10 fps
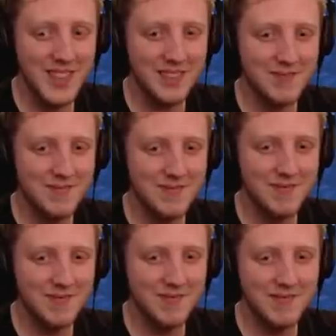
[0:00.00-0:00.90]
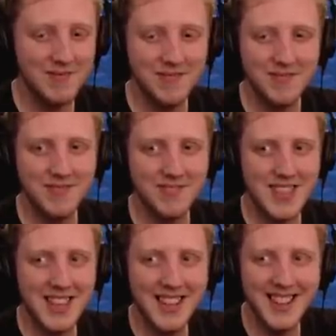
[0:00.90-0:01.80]
Is it a bird? Is
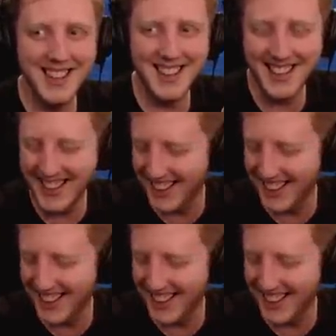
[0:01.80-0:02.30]
it a frog?